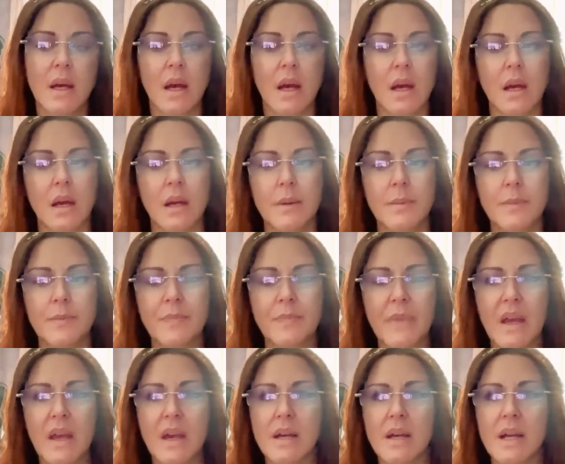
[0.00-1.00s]
And
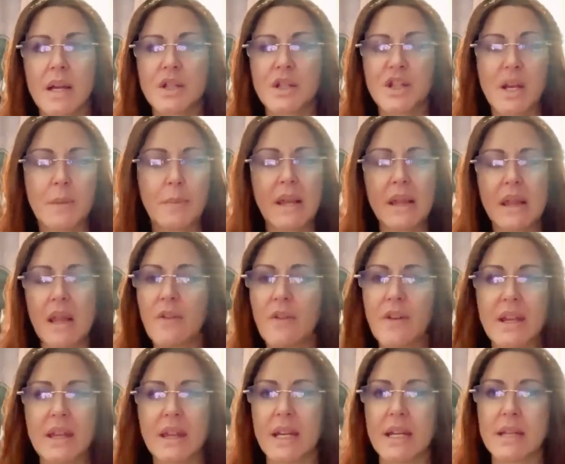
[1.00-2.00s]
she'd be
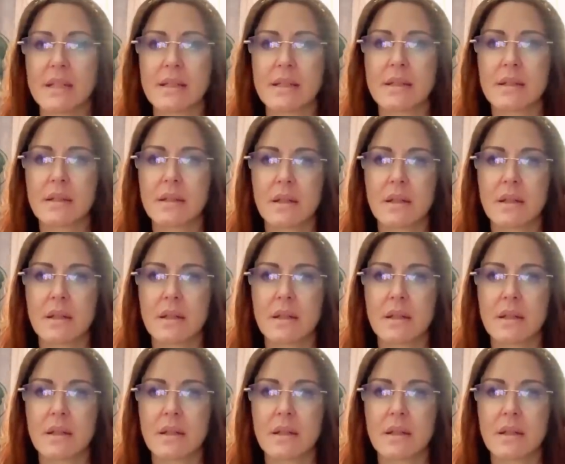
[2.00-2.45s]
loving this.